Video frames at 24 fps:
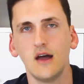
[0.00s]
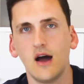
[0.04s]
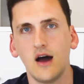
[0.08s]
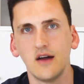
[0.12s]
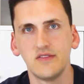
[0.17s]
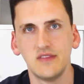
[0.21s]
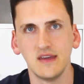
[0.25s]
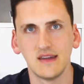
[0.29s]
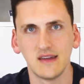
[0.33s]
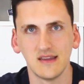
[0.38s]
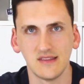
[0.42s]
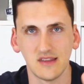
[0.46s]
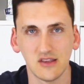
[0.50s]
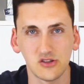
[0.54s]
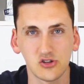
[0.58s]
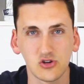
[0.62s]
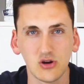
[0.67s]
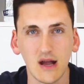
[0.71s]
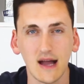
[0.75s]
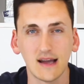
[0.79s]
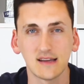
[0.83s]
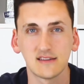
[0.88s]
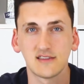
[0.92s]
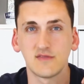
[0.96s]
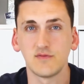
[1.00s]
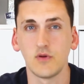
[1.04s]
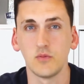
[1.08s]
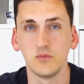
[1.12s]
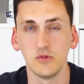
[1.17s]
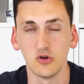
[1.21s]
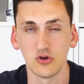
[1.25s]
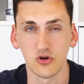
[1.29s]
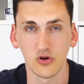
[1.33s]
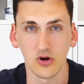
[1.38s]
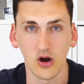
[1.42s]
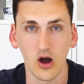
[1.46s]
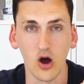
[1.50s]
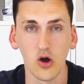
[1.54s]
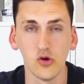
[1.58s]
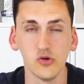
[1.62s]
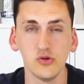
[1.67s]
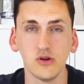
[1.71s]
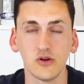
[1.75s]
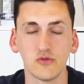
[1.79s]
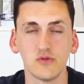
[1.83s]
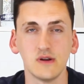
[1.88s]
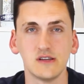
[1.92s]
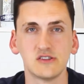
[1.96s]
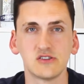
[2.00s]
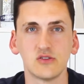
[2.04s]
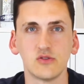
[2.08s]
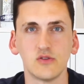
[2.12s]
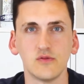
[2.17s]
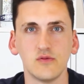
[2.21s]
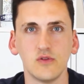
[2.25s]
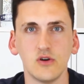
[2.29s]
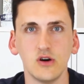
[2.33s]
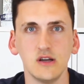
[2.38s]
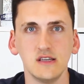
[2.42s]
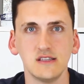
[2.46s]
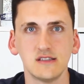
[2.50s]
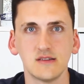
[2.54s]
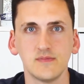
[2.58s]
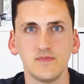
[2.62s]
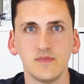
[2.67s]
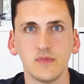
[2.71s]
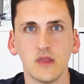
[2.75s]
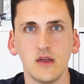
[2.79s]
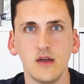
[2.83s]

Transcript: I think it detracts from your own original voice.